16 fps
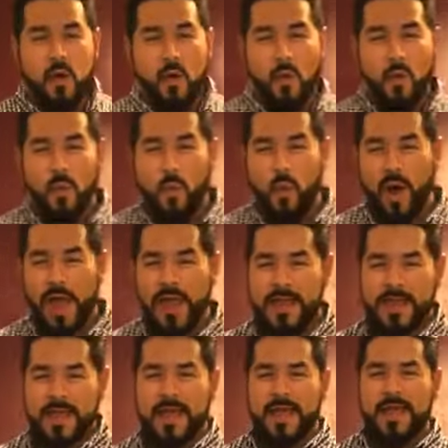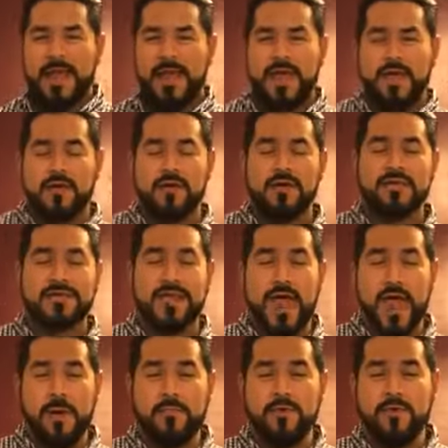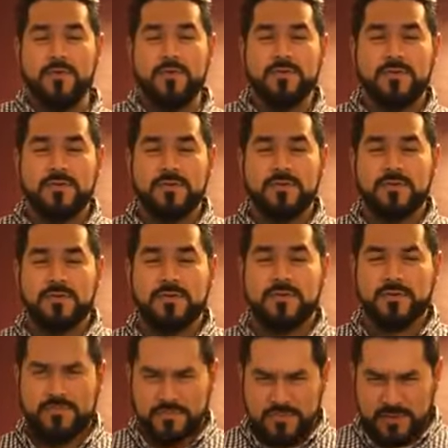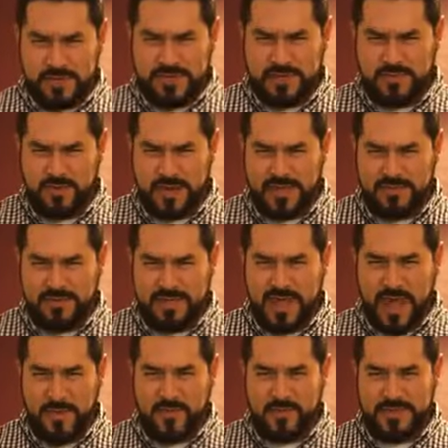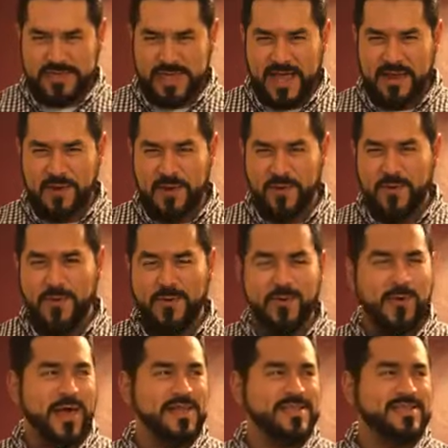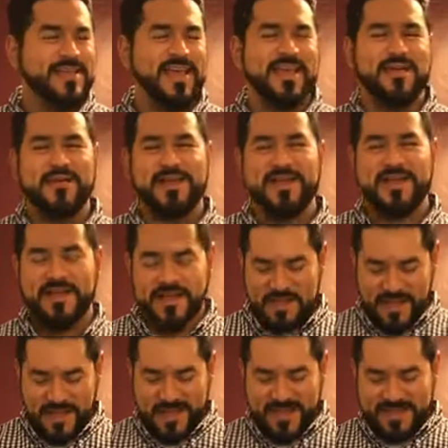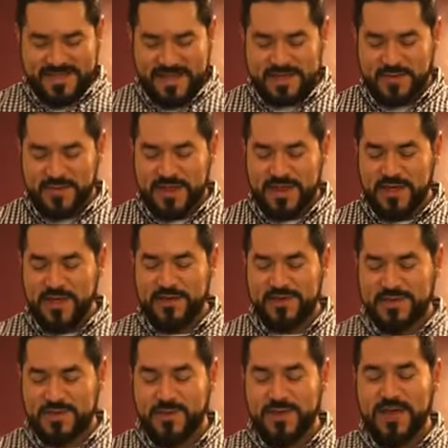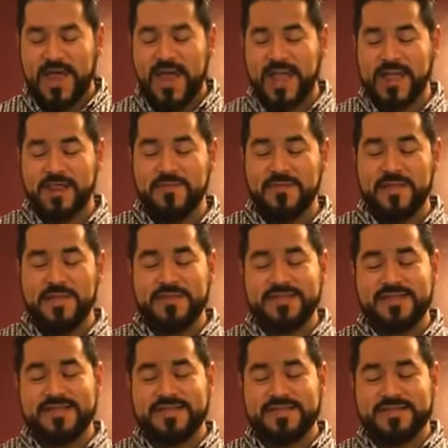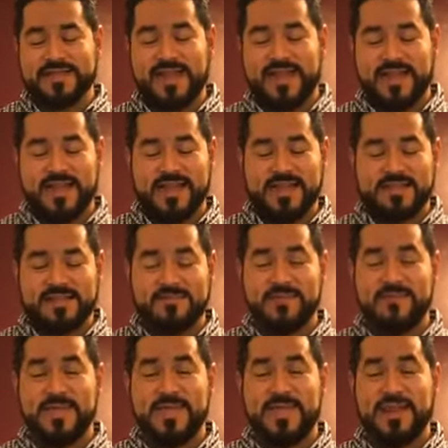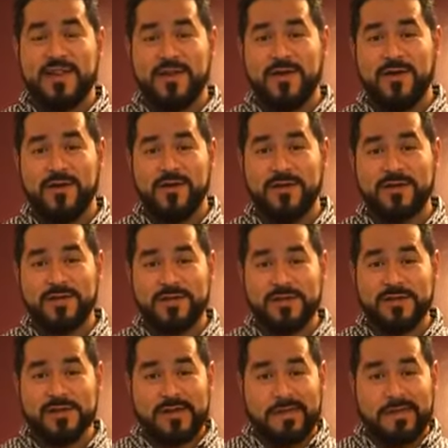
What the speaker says: white, or it's the apple, what's this? What I put? Apple cider white sangria. That's what we're going to use. So we're not going to be using this guy today since we're making large